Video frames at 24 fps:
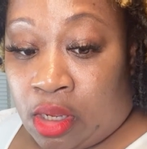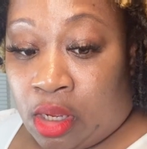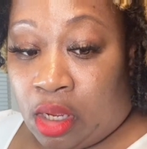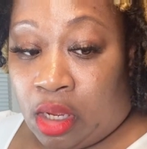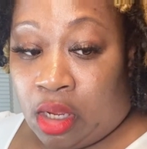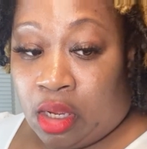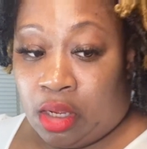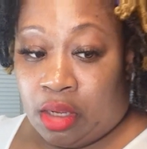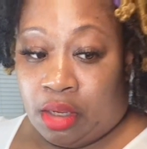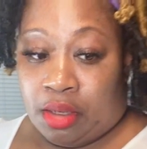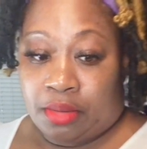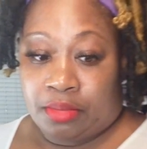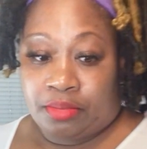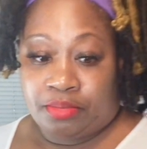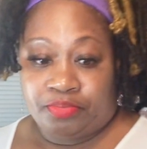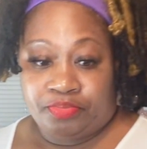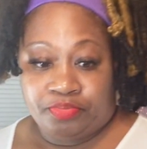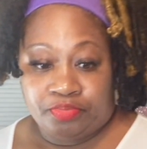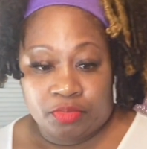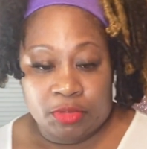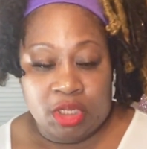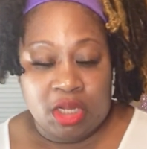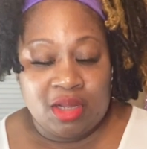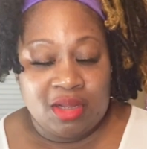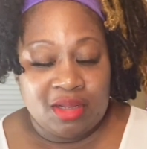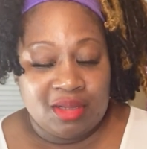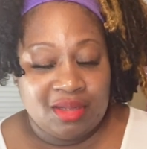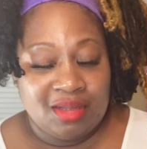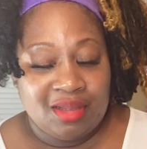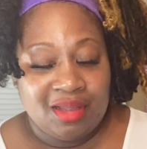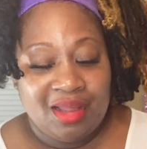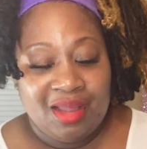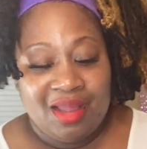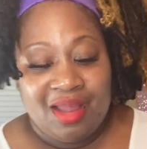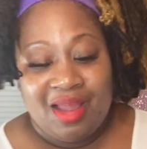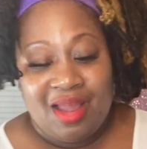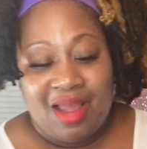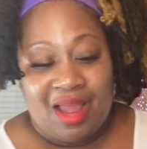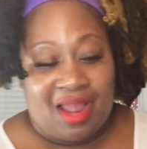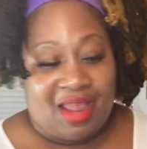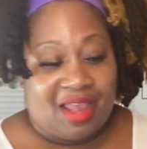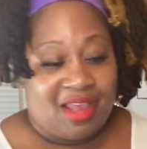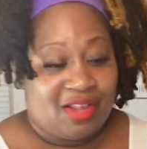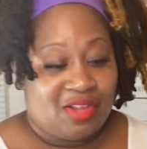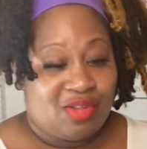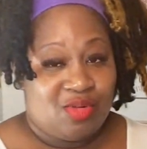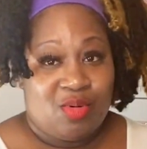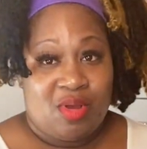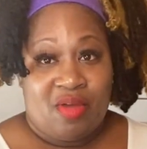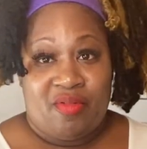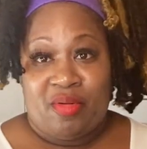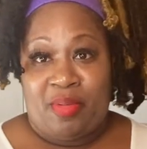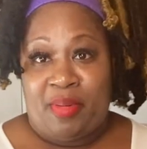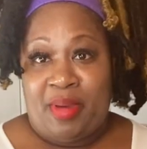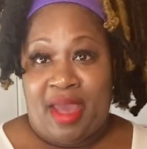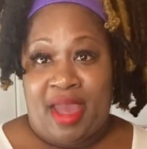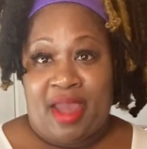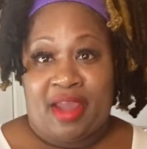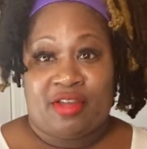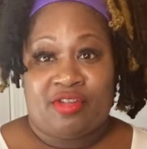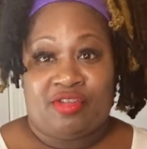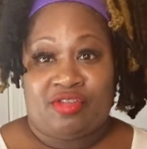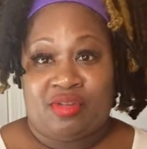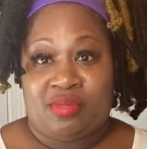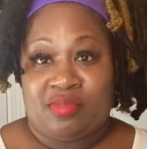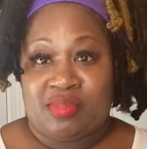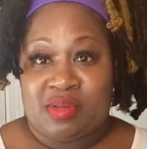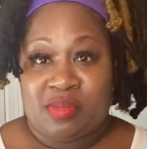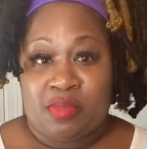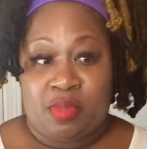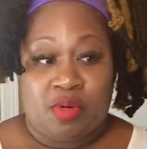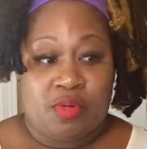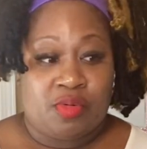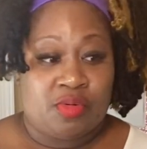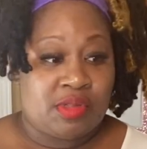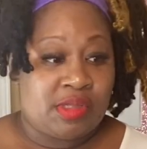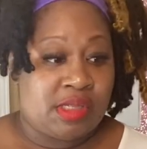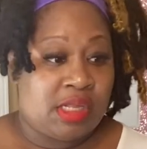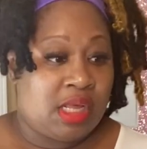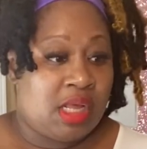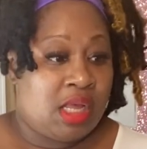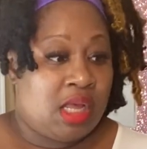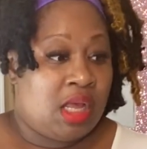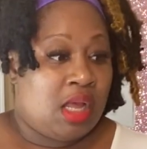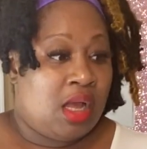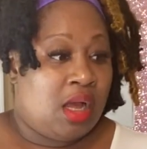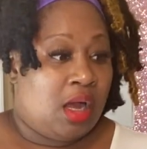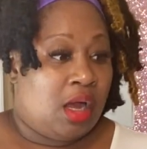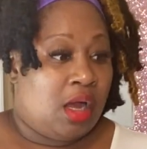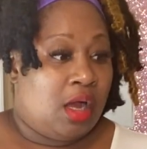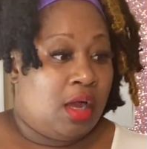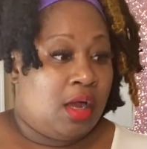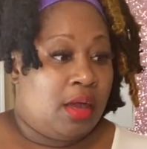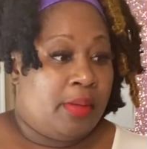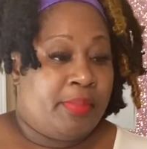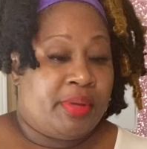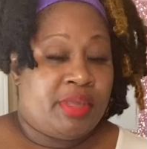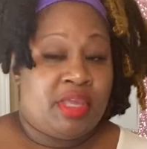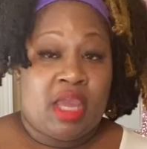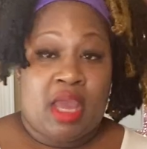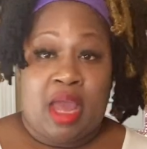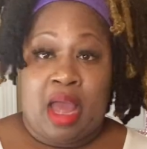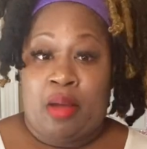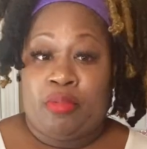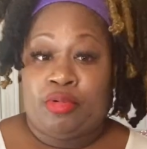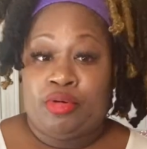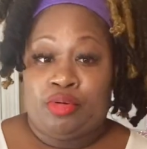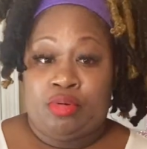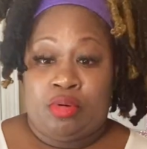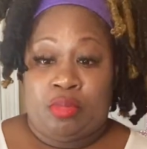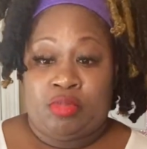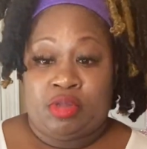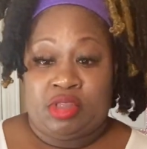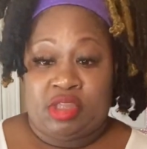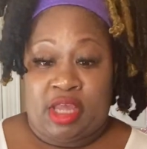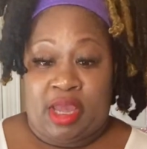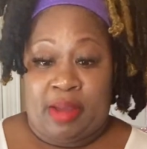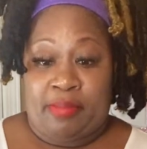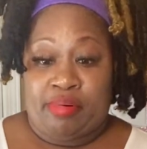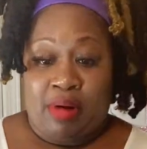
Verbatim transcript: I guess whoever packaged them smokes. But yeah, I would do them with that.